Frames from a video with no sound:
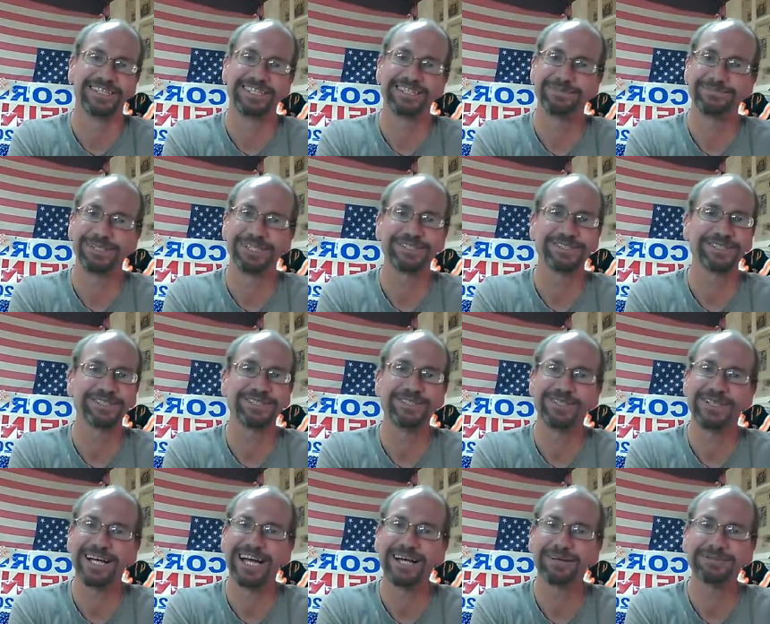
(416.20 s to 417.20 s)
especially
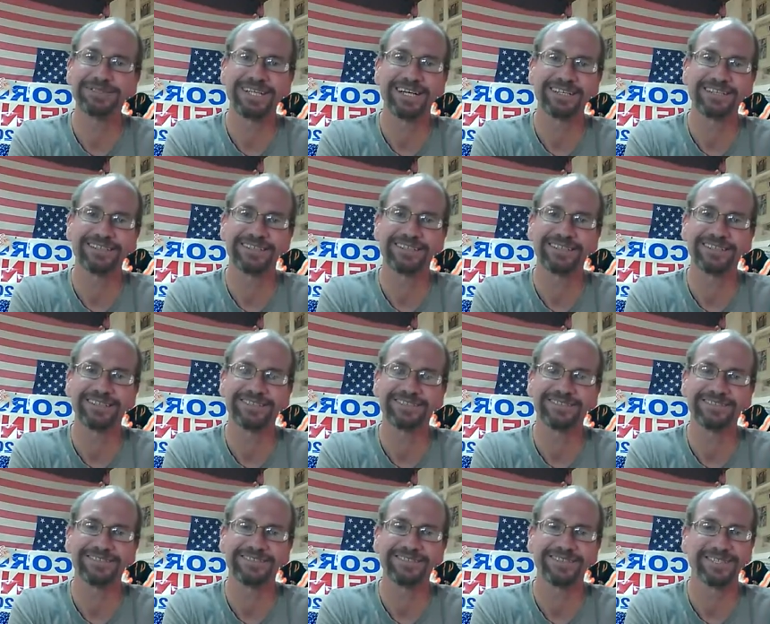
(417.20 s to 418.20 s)
you cops out there.
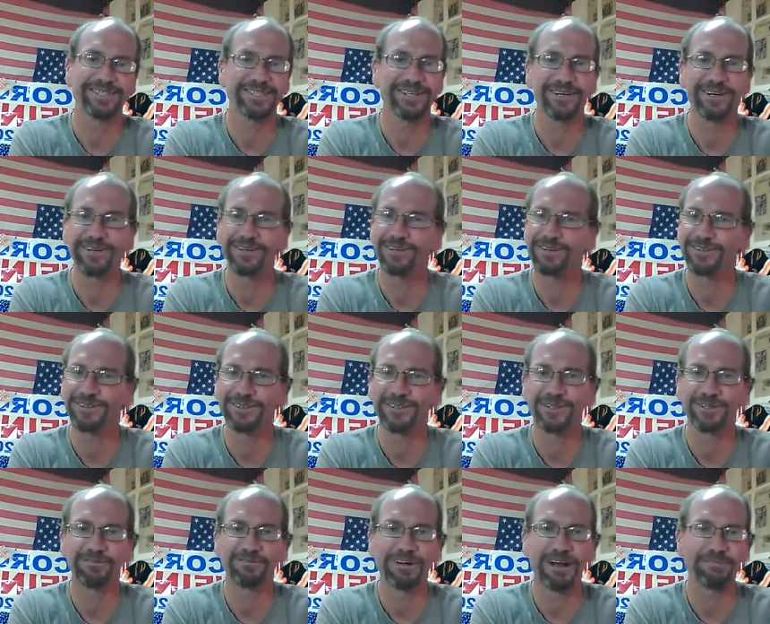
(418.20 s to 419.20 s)
The Colonel
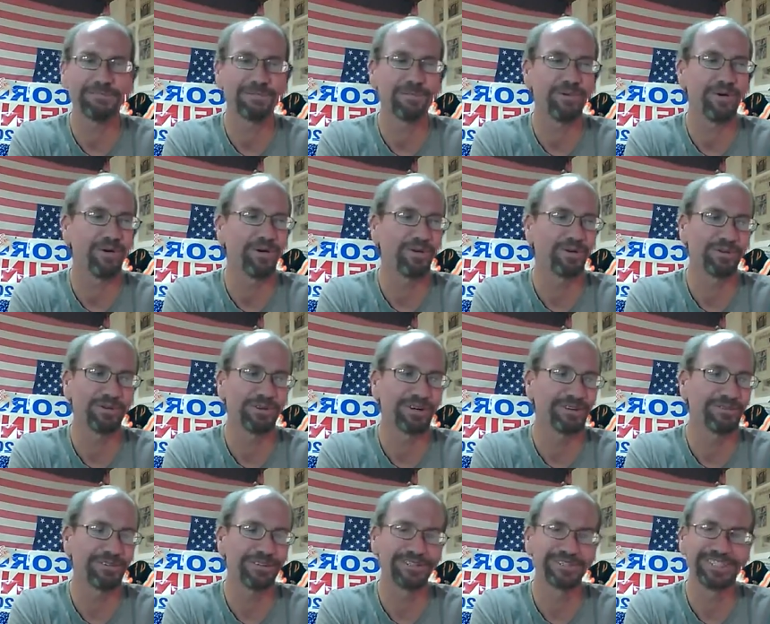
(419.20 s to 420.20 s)
Rappaport, or
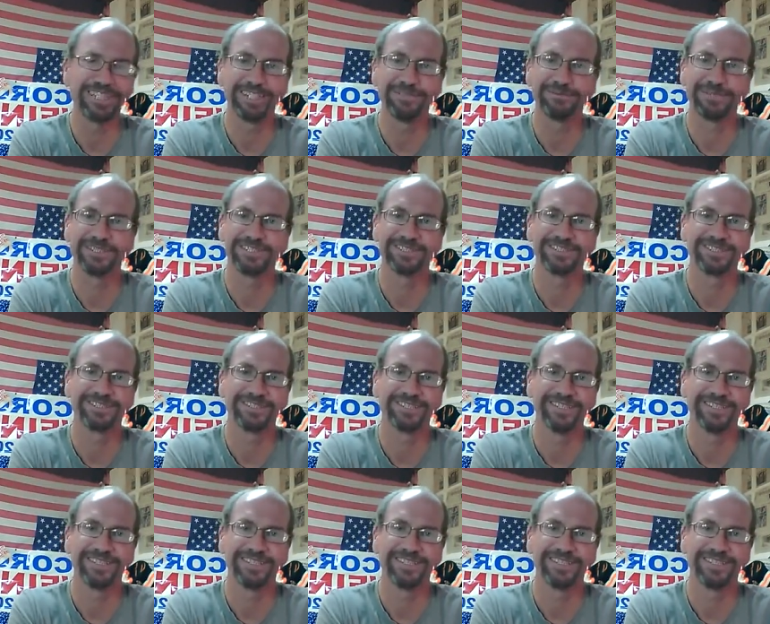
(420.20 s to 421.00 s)
whatever his name is,